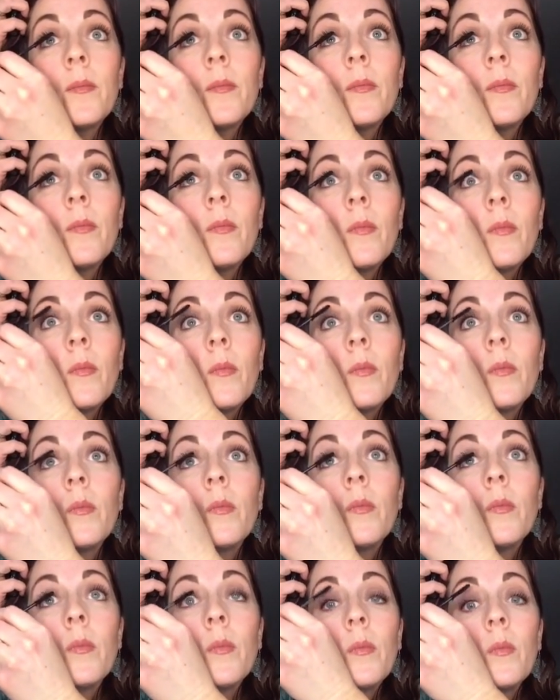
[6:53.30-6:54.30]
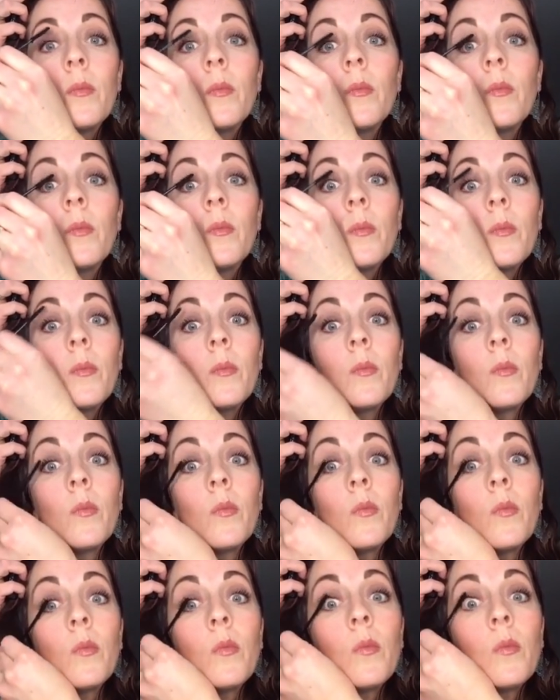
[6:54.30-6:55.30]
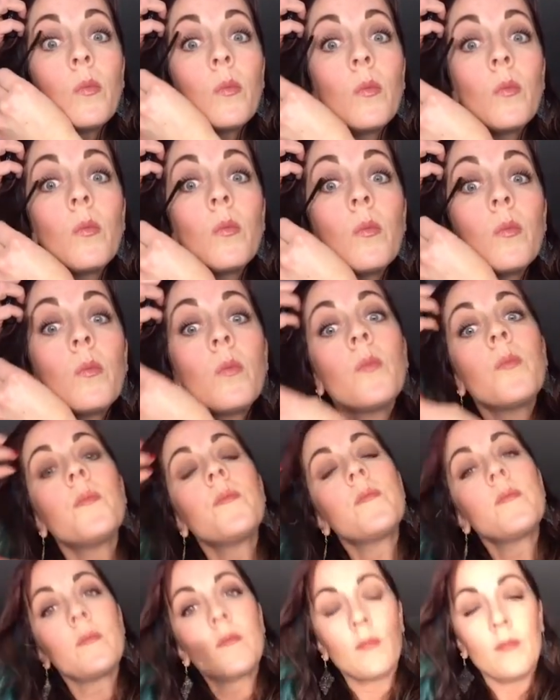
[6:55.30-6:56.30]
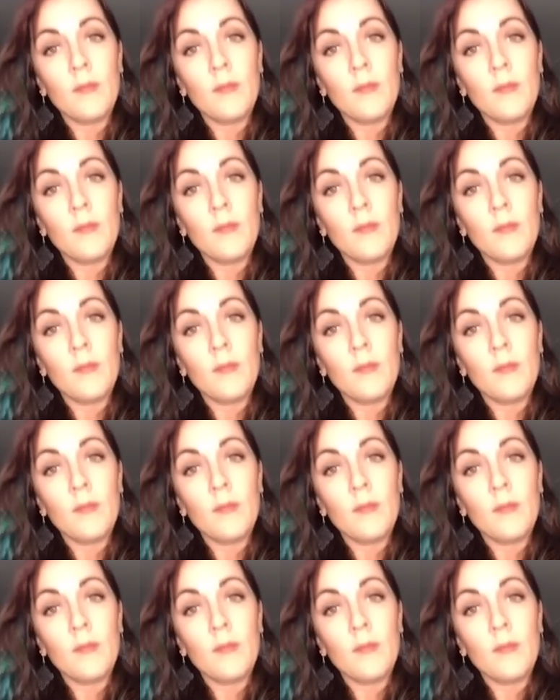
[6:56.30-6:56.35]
[no speech]